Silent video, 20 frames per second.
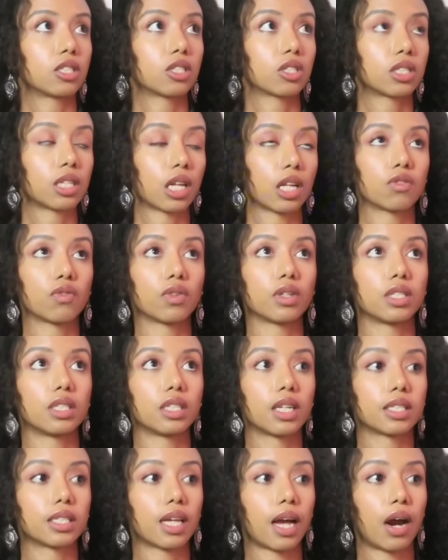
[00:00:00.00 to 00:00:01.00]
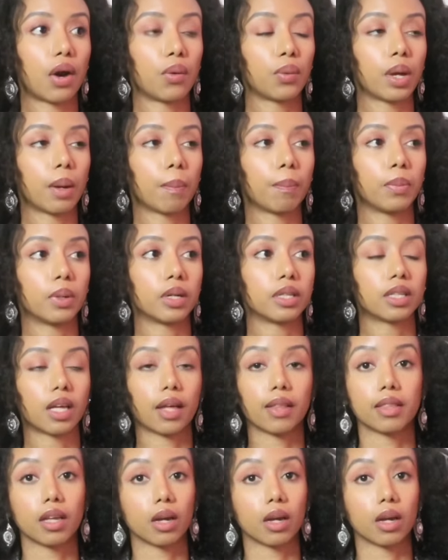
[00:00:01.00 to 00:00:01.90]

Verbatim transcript: successful in this area but